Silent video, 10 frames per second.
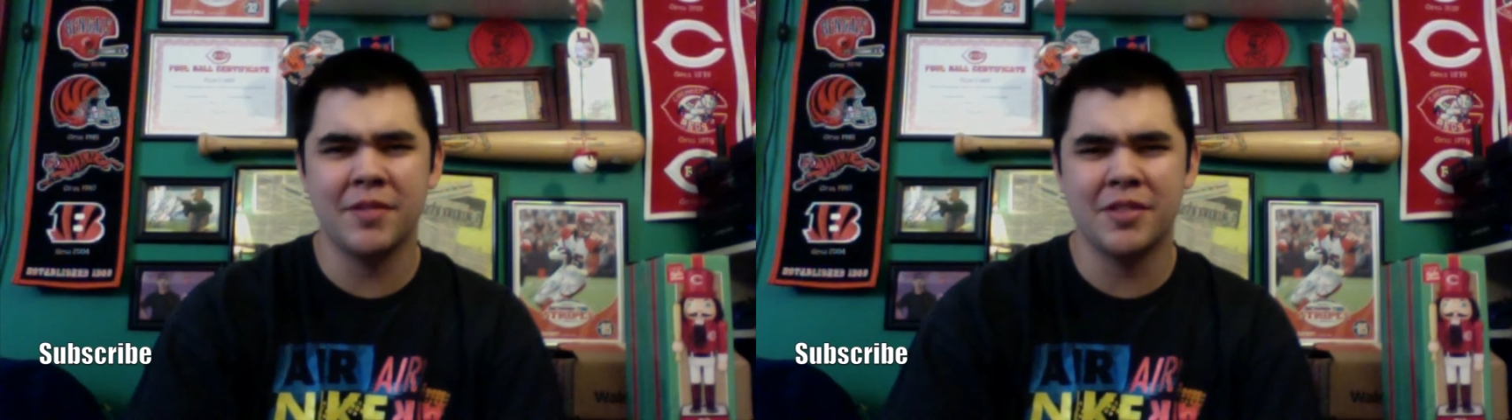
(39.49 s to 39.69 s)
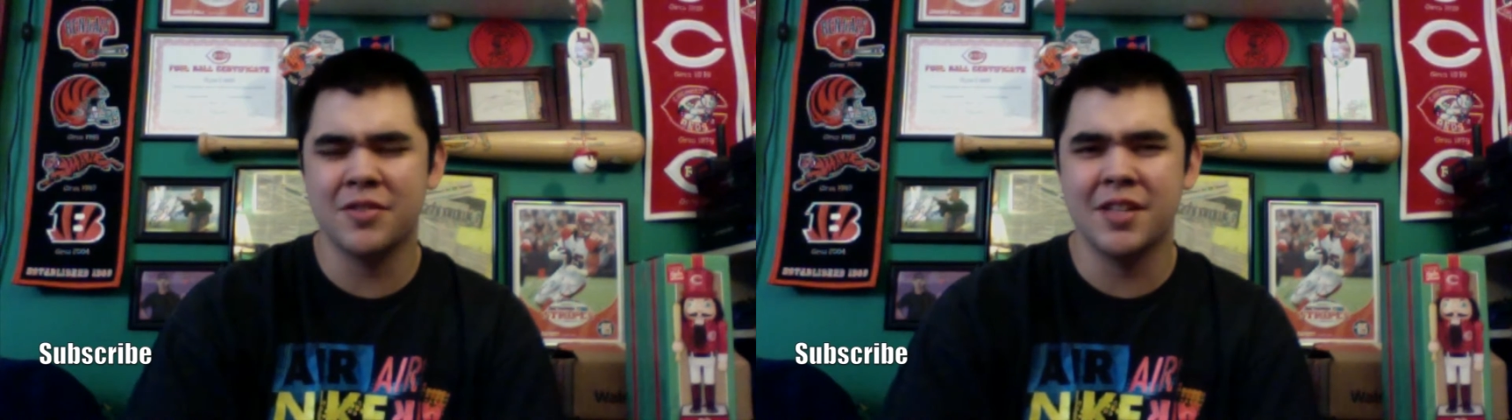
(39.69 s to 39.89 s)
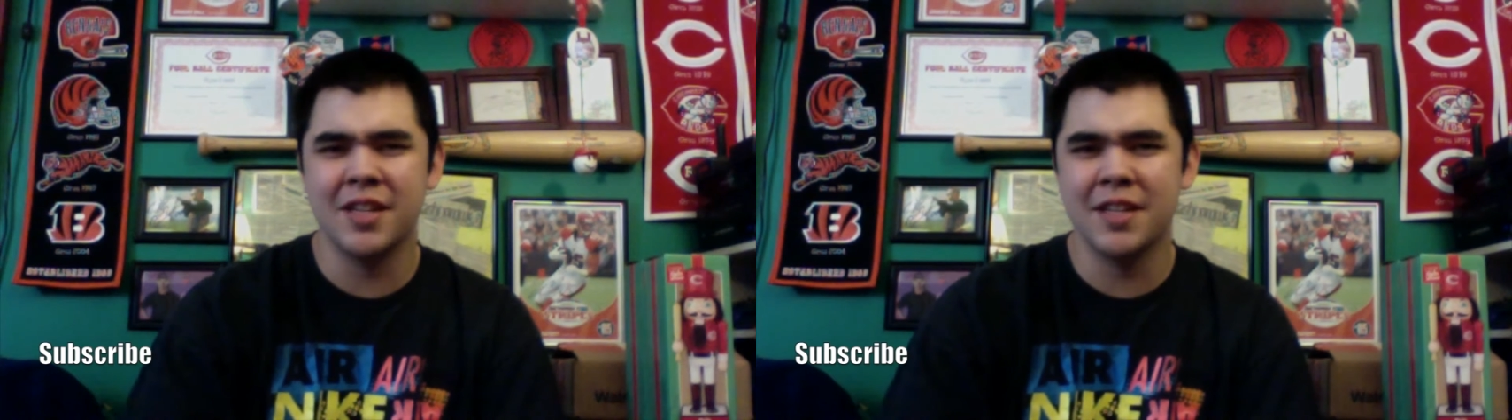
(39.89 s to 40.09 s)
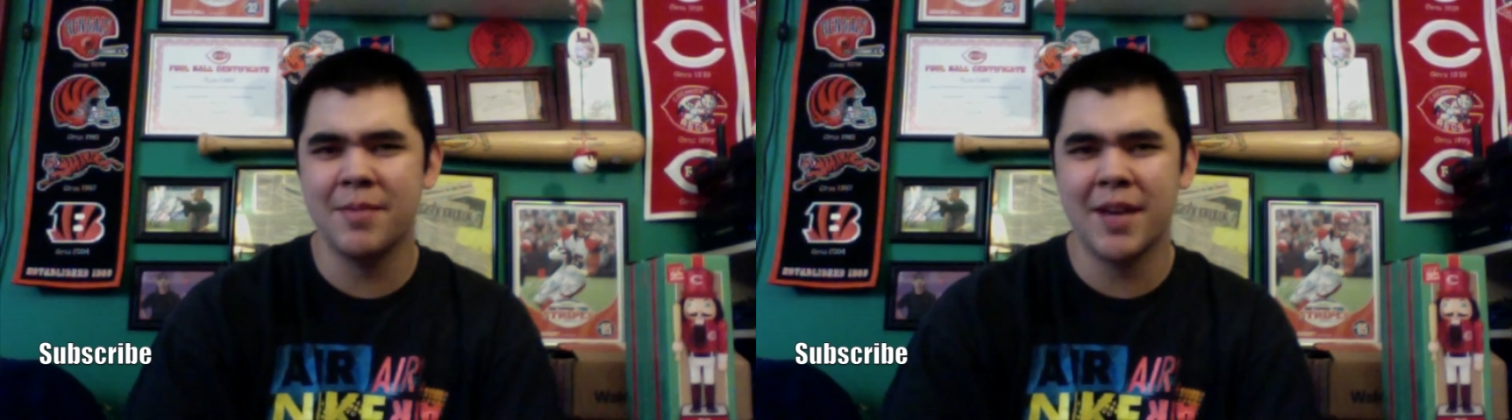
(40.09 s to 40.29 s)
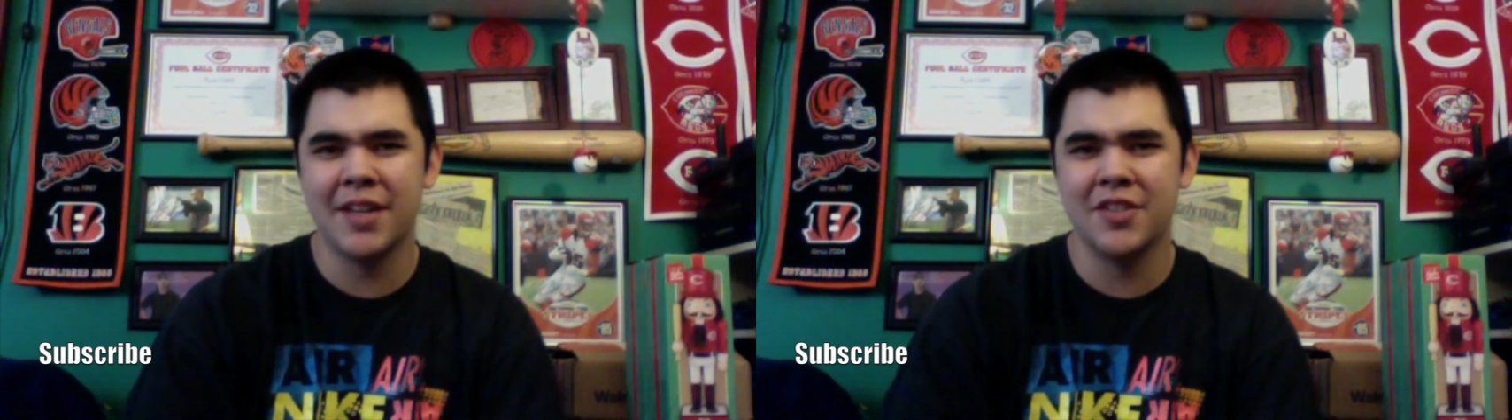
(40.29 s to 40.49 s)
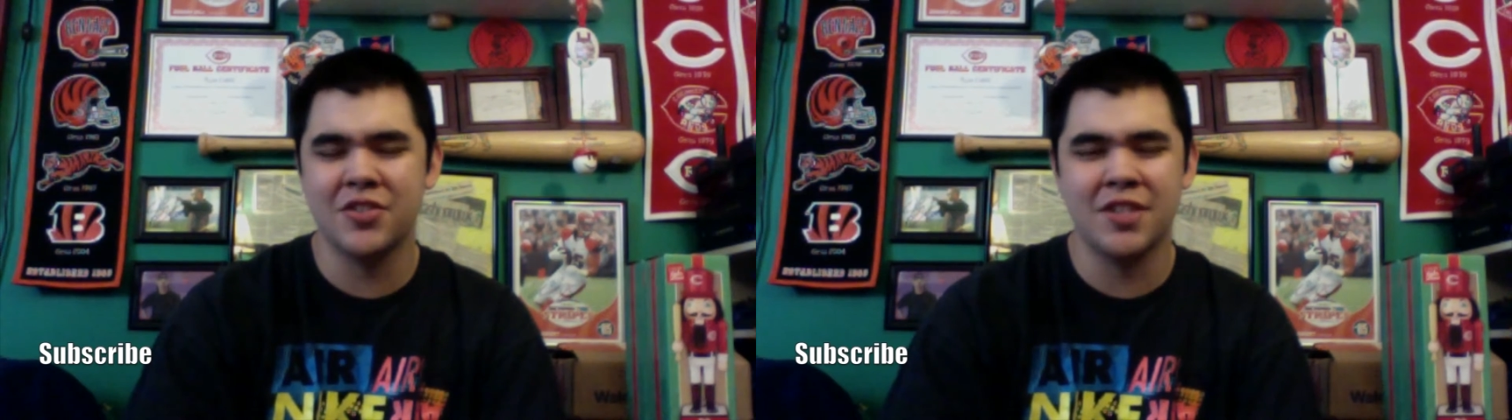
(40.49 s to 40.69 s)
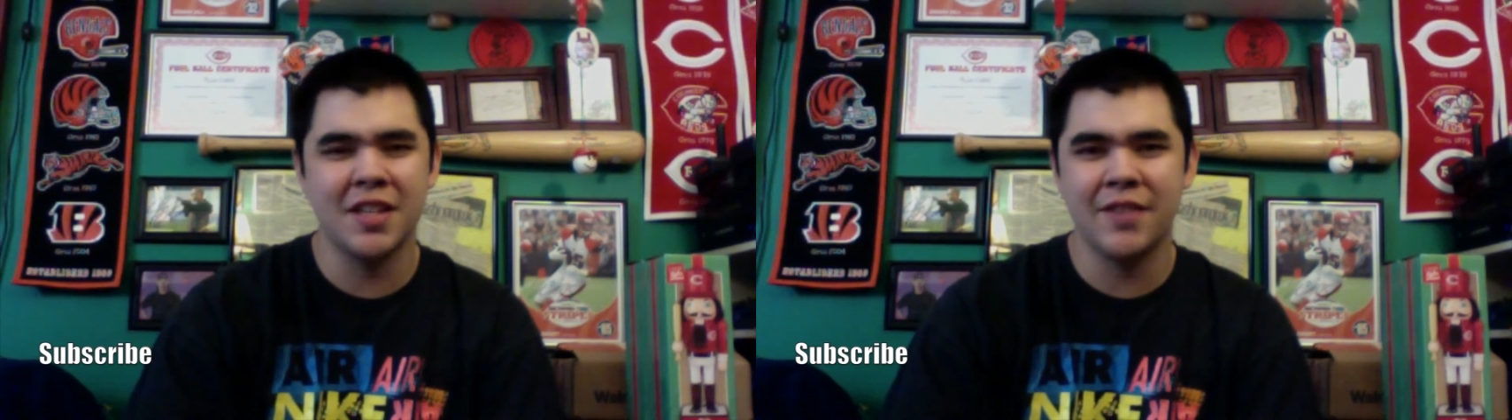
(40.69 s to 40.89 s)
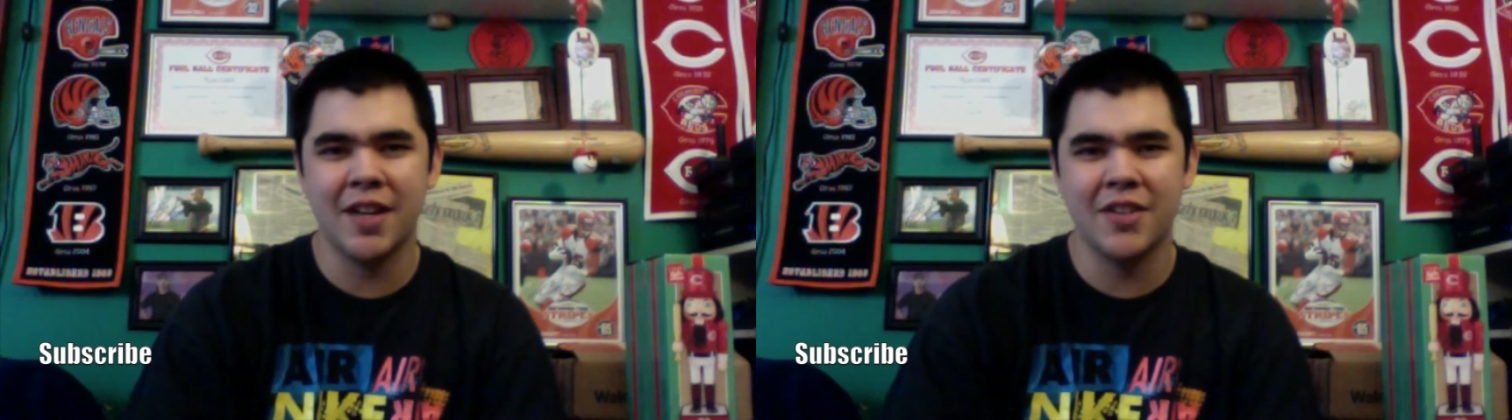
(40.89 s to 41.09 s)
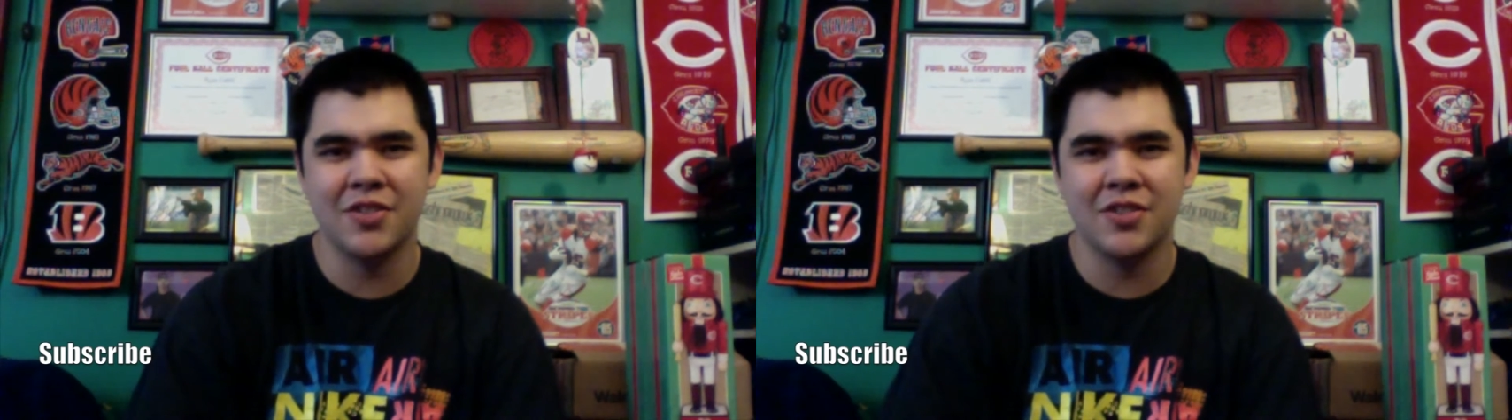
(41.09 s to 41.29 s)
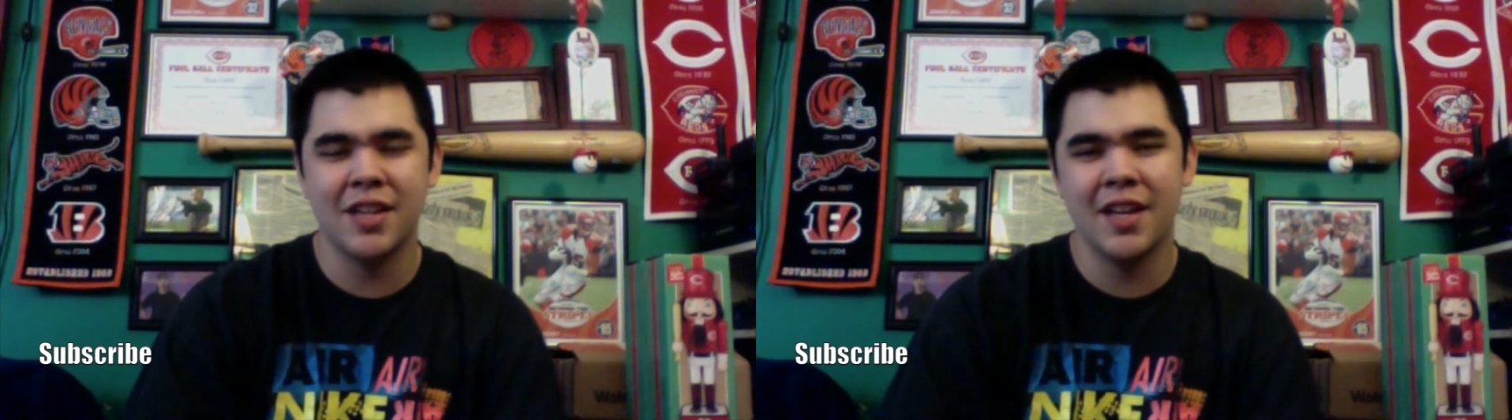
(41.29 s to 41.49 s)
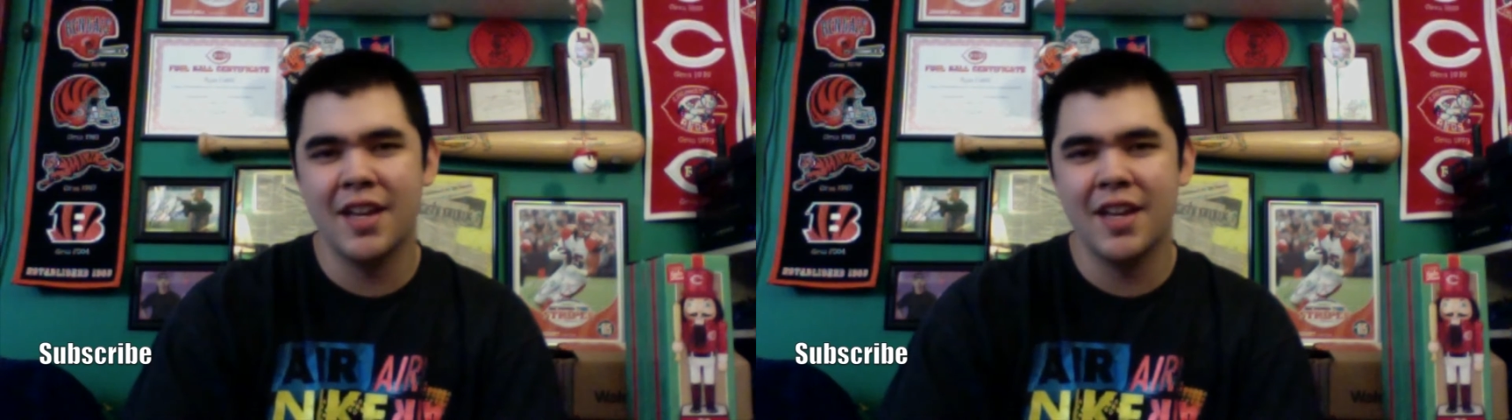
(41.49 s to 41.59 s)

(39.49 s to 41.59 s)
certain ticket package or ticket vouchers.